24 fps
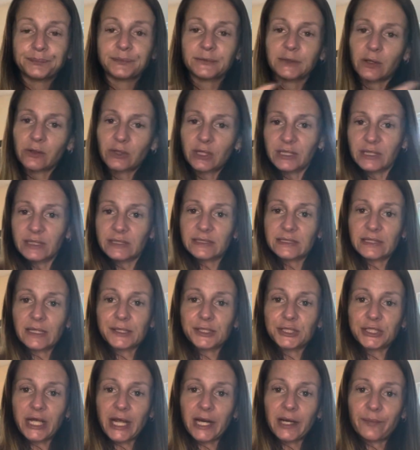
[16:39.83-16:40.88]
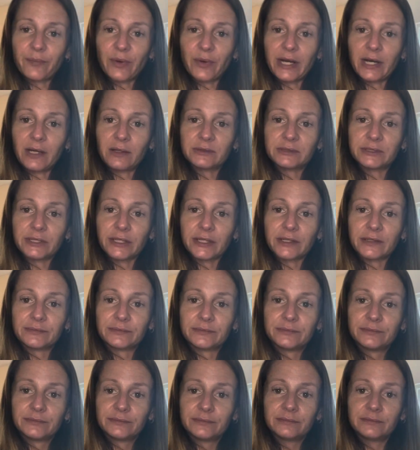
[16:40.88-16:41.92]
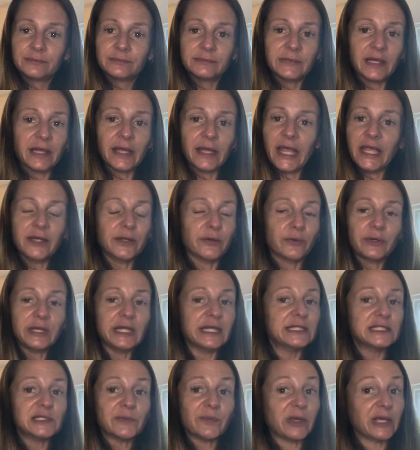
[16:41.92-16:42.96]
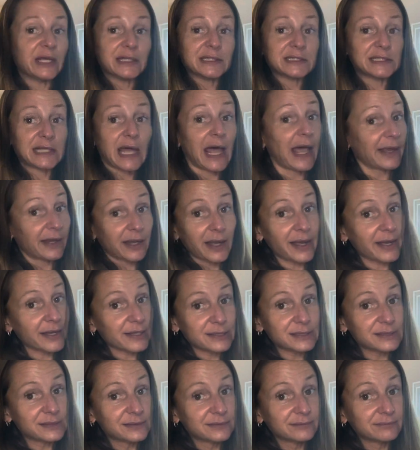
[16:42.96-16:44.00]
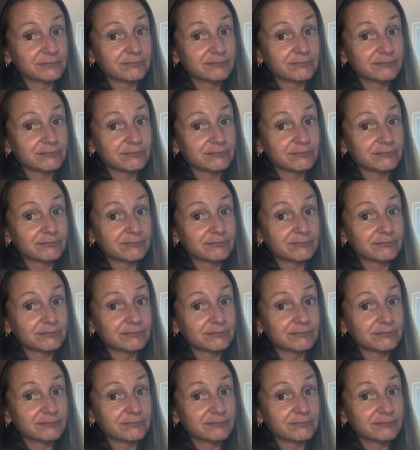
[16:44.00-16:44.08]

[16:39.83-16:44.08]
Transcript: Look at the sun shining bright out there. Ain't no need to be inside, guys.